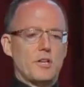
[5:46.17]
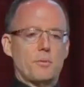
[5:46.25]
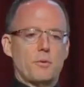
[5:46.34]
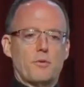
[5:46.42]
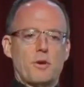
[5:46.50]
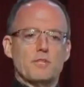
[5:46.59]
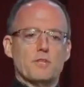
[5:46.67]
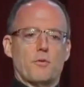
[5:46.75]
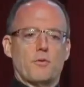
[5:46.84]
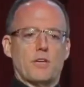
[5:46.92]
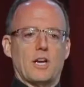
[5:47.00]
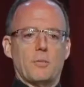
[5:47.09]
It had progressed
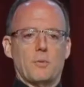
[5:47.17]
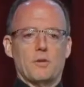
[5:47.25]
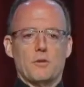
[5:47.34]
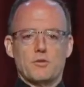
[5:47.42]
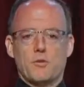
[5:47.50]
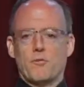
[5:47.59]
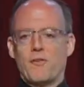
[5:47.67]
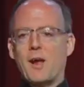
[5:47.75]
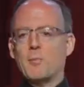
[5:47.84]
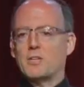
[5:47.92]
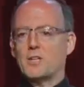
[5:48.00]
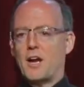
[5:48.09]
over a couple of years. Her
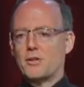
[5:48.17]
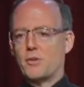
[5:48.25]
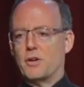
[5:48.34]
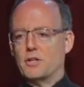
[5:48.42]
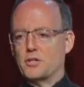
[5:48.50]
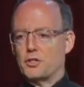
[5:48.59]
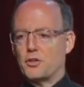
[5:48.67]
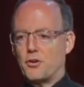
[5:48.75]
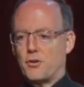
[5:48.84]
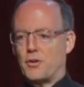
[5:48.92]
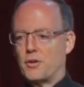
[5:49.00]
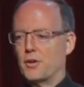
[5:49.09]
family doctor had
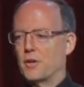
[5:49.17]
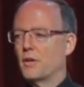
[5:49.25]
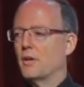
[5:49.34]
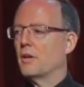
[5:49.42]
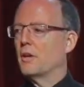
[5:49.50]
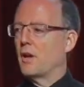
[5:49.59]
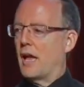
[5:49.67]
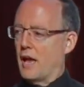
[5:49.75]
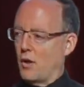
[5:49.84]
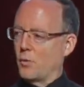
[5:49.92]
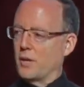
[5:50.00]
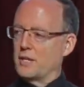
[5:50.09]
assured her,
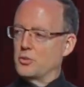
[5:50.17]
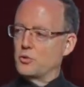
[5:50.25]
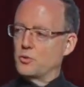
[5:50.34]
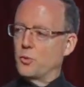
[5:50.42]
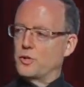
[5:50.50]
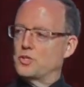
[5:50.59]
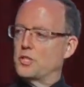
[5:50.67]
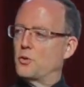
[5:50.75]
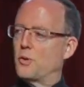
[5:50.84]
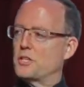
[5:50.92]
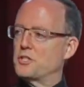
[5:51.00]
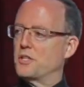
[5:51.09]
when she
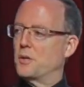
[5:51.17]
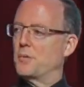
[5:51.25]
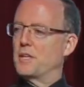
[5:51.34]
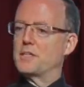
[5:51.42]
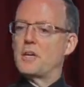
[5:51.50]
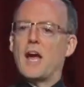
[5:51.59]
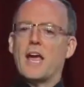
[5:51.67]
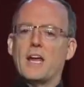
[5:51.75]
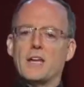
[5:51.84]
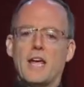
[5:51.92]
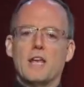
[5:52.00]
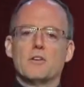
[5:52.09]
questioned him, that
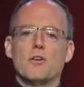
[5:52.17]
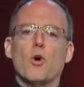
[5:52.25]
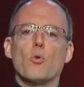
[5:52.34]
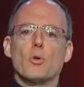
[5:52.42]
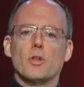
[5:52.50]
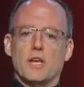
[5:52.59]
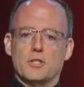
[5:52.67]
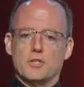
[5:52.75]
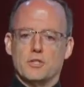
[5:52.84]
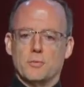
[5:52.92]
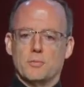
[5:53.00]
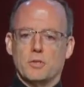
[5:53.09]
diet had no
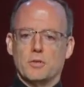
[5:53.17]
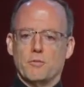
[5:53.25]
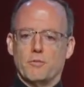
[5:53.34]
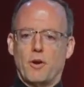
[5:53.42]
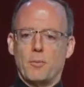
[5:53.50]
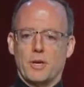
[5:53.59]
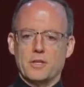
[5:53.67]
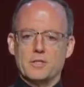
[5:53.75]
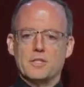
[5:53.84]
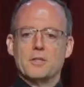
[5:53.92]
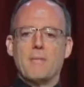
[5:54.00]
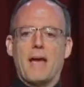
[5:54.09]
relationship to lymphoma. It
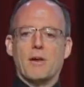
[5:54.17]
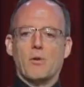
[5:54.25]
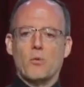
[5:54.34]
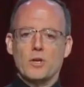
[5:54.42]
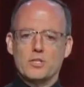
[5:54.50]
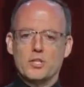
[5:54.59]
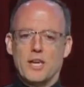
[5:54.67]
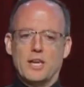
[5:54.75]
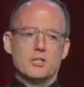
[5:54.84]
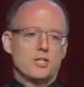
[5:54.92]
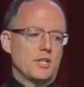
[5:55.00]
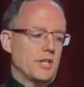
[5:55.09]
didn't matter what she
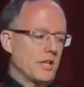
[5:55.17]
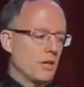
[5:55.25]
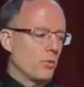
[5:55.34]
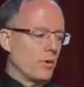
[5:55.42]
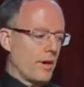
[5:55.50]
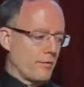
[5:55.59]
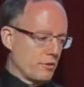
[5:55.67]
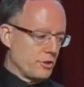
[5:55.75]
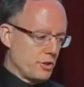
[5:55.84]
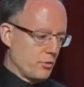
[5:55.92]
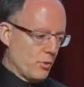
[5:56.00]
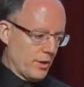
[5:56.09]
ate, she could eat whatever
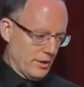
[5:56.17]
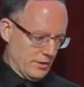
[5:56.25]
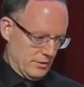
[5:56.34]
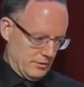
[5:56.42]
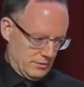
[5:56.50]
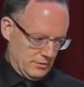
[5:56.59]
she wanted.